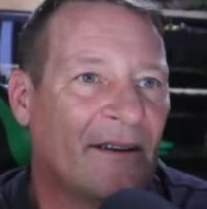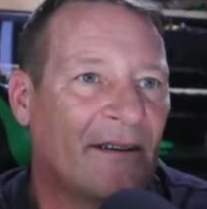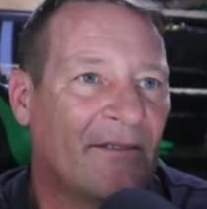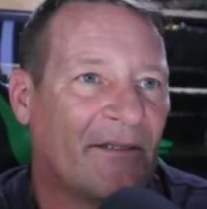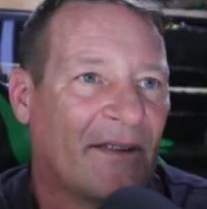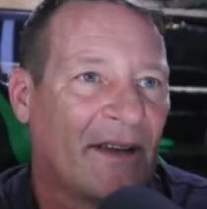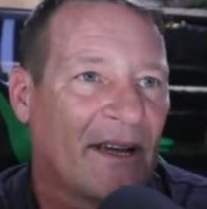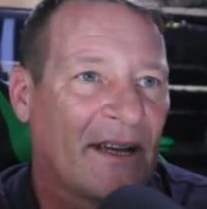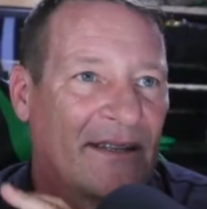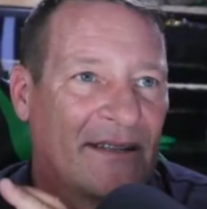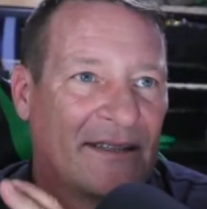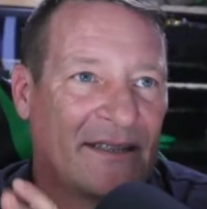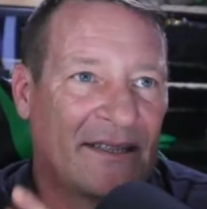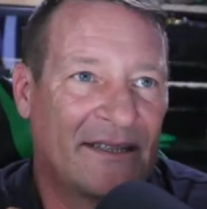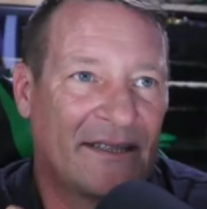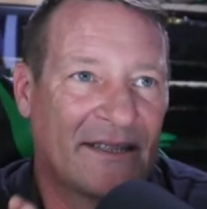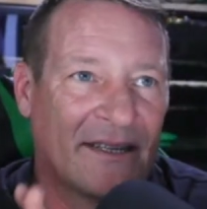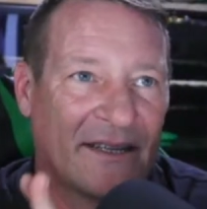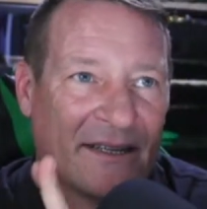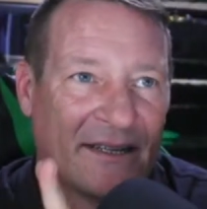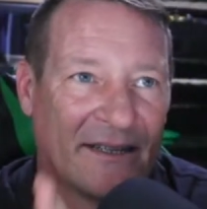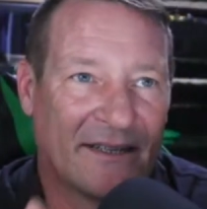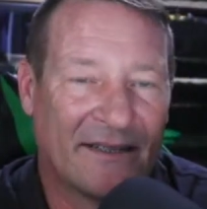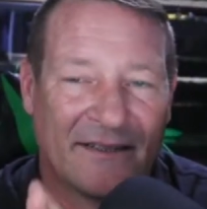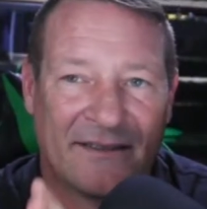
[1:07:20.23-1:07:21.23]
got the
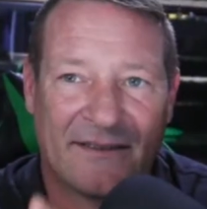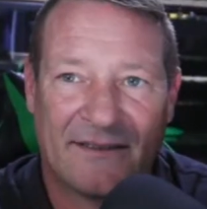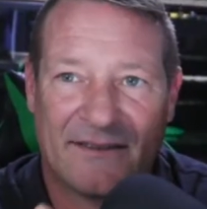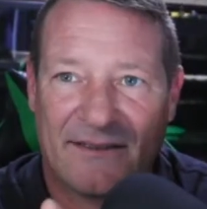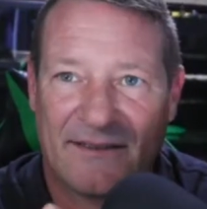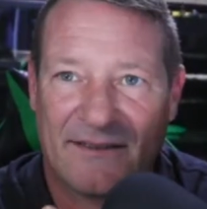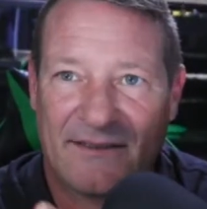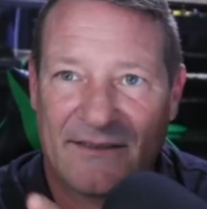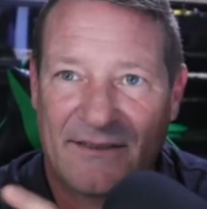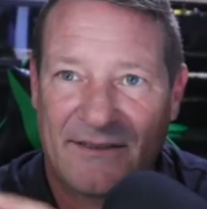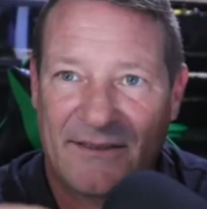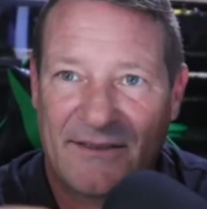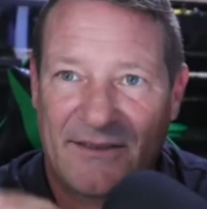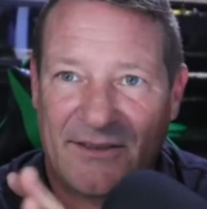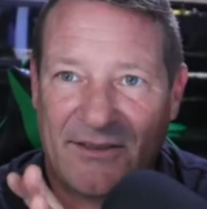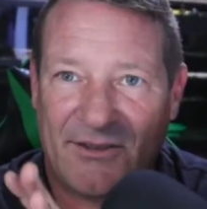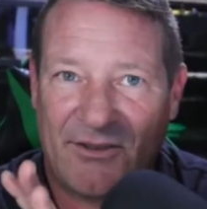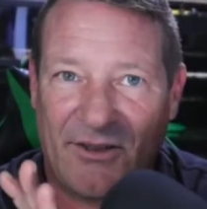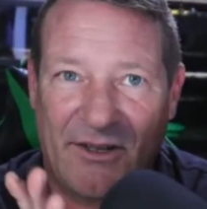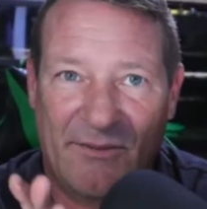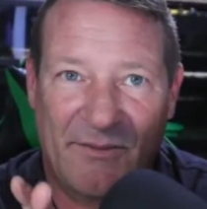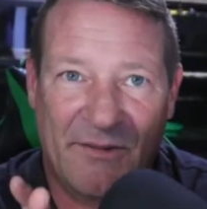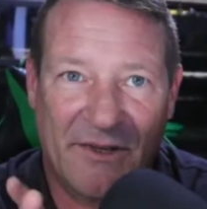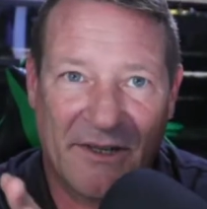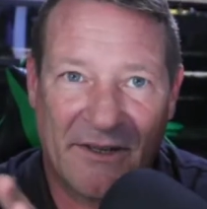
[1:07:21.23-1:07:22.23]
uh
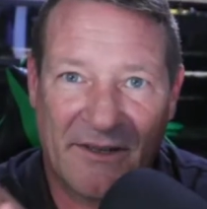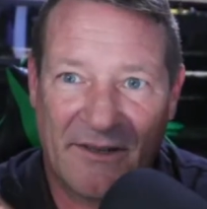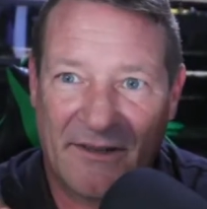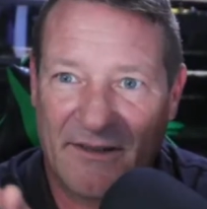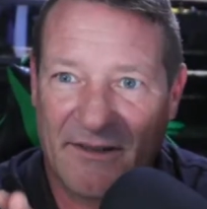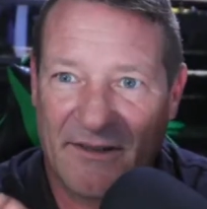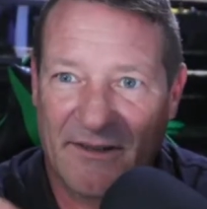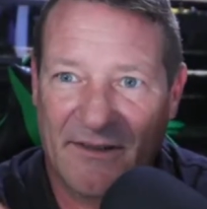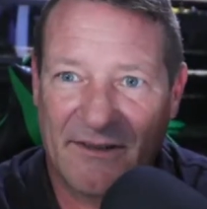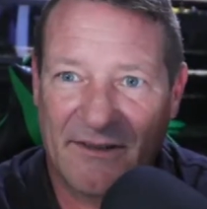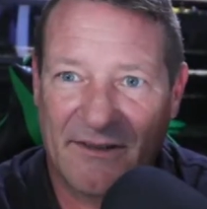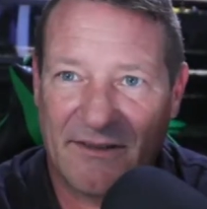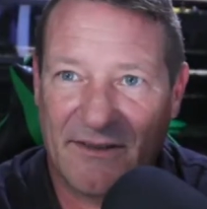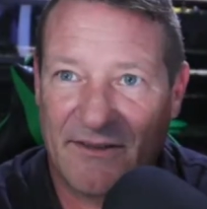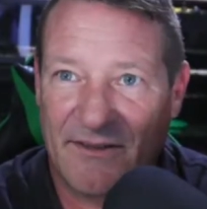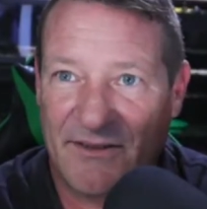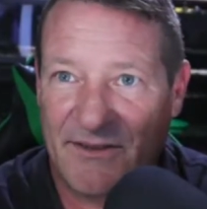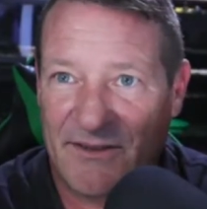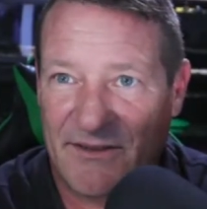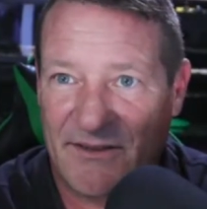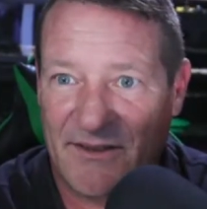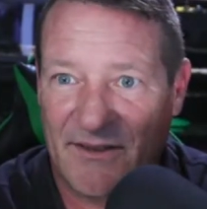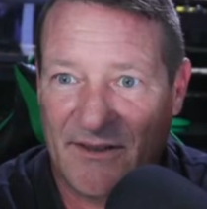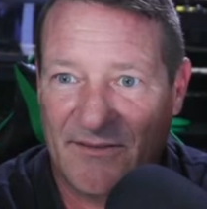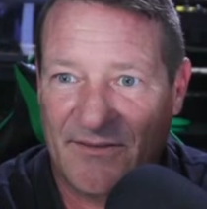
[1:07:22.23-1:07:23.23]
StreamYard and all this other
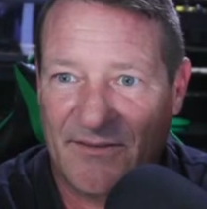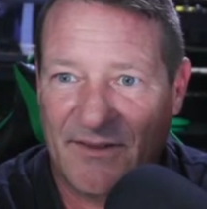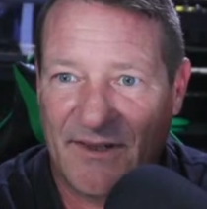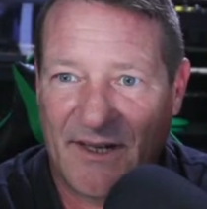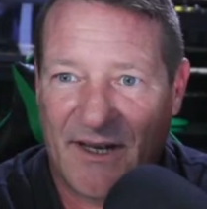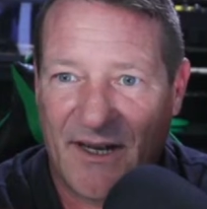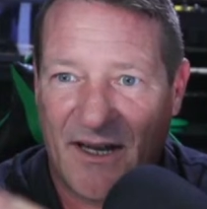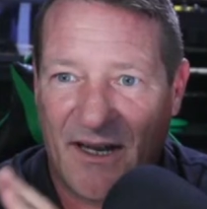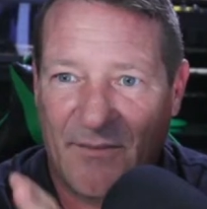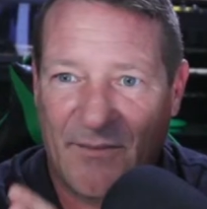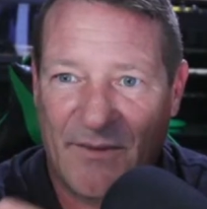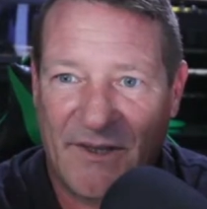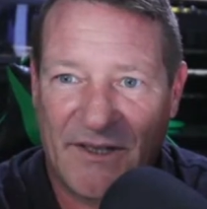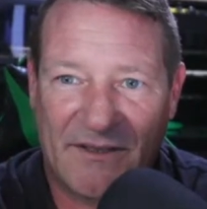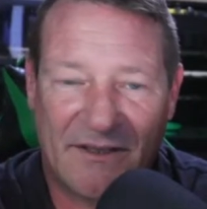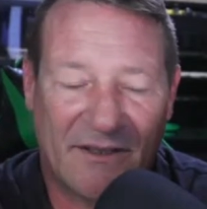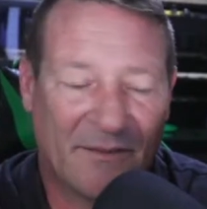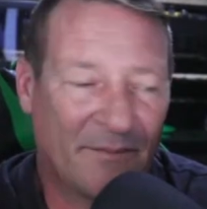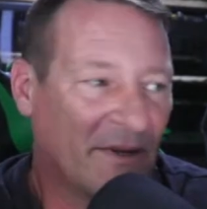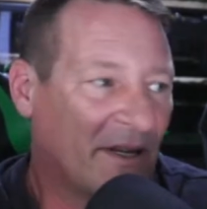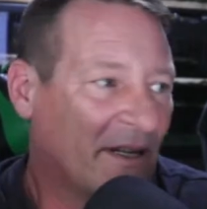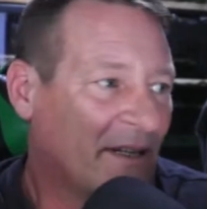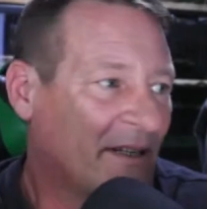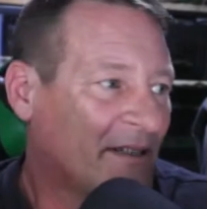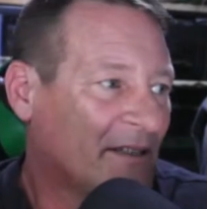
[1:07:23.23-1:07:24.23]
stuff and the comments
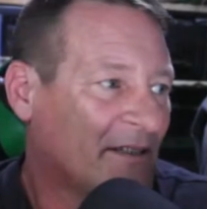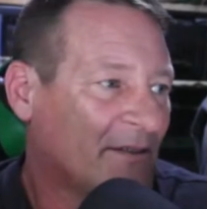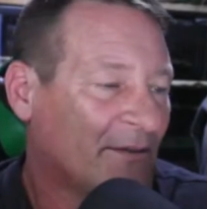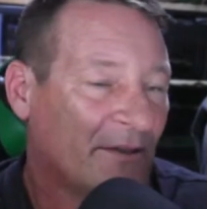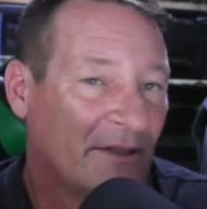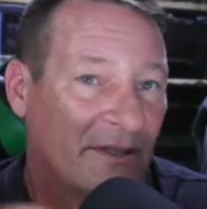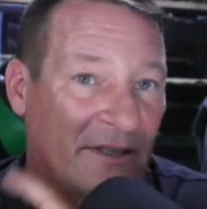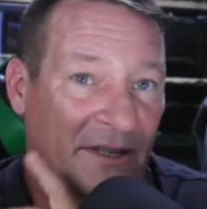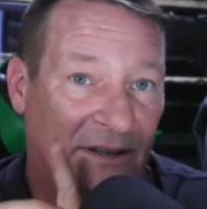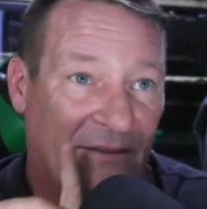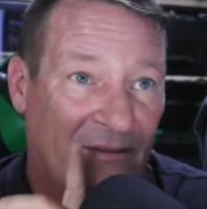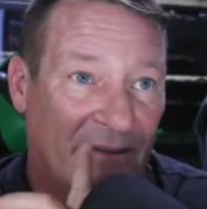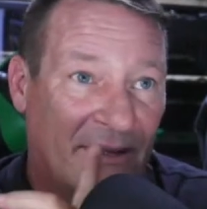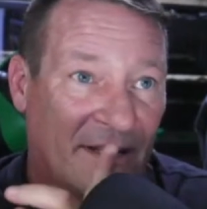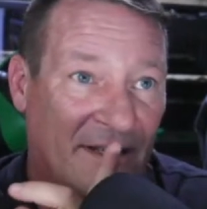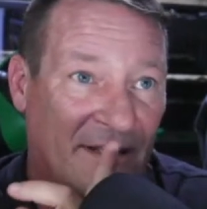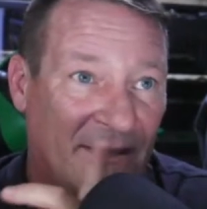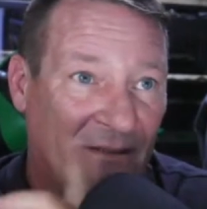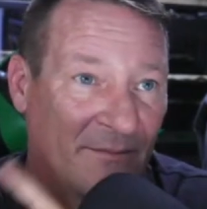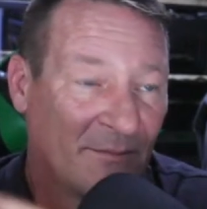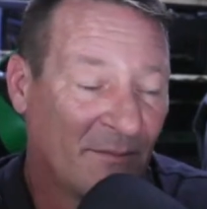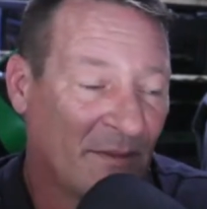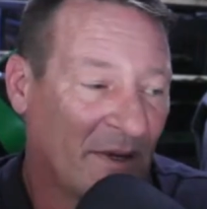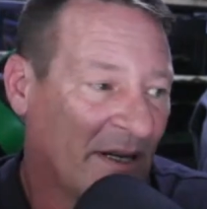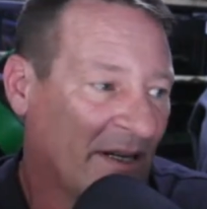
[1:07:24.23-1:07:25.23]
up on this one. I've got
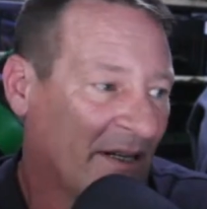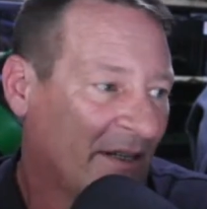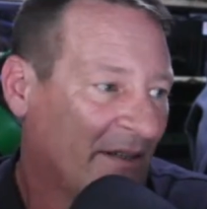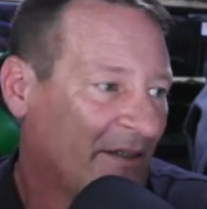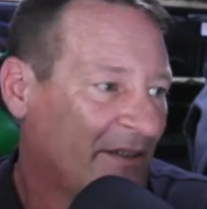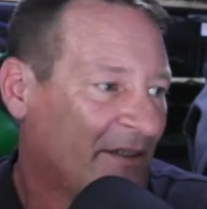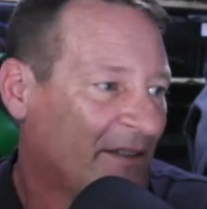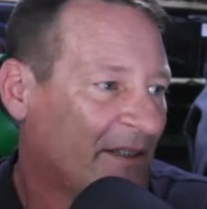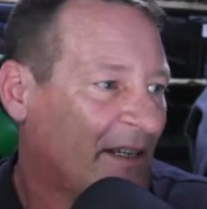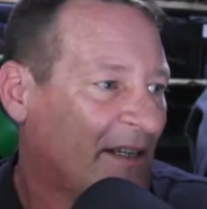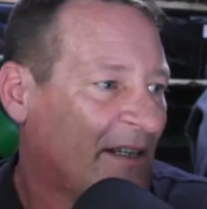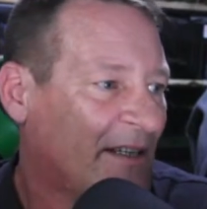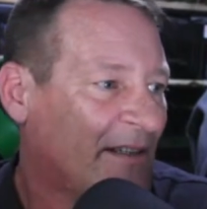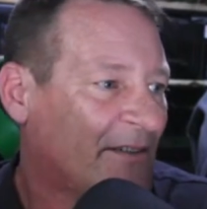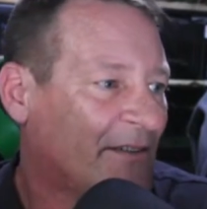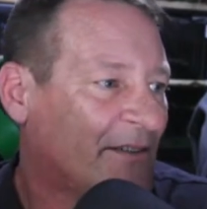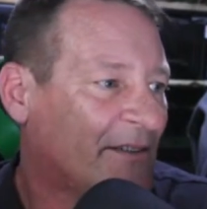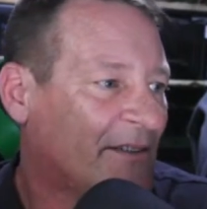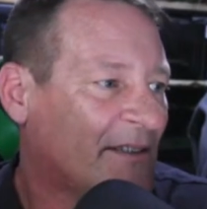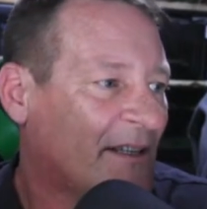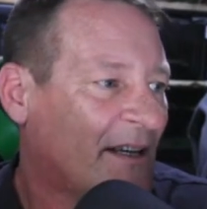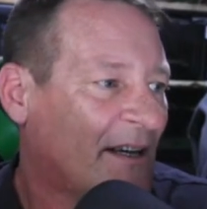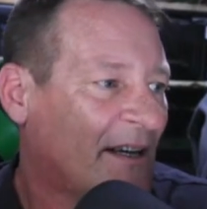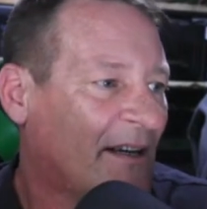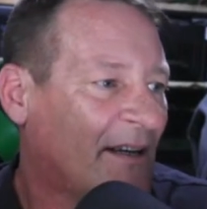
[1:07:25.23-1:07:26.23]
monitors on either
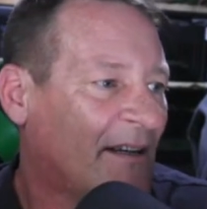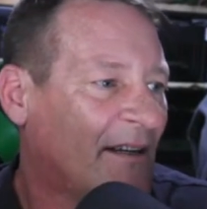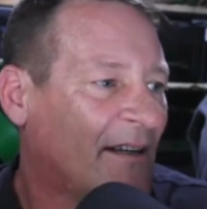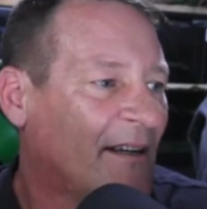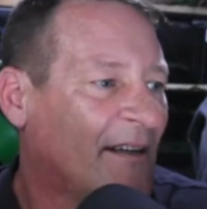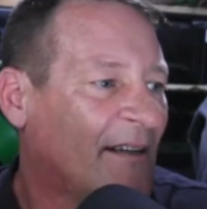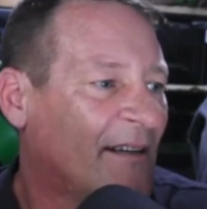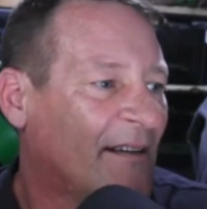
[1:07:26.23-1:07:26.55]
side.